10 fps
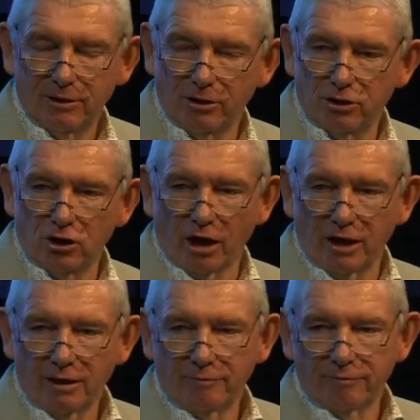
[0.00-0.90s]
You're a
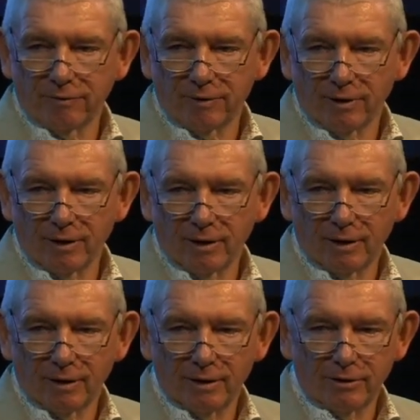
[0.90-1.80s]
jogger?
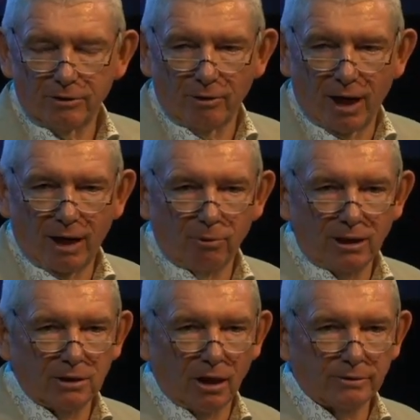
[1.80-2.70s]
You are,
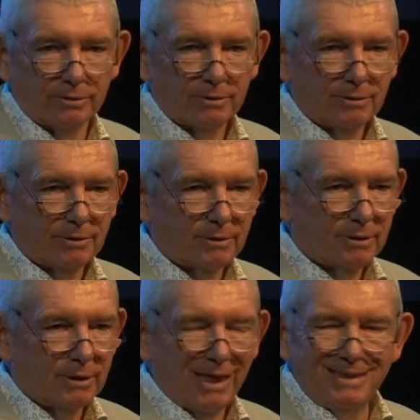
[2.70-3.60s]
well done.
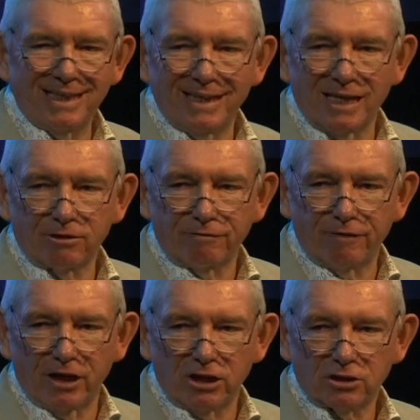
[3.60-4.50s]
Isn't it nice to
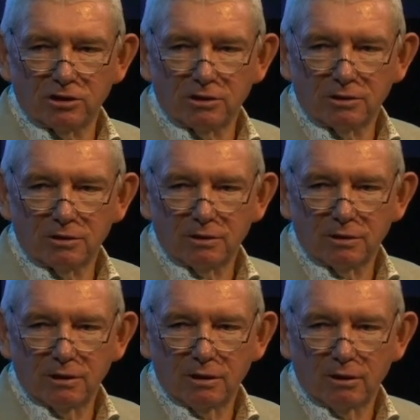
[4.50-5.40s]
finish
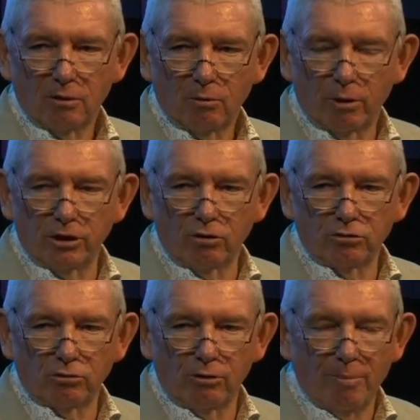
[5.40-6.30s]
when you go
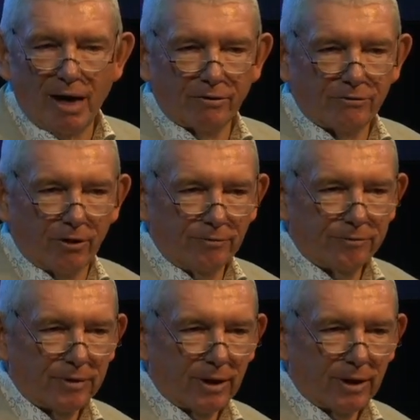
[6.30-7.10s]
and do a marathon?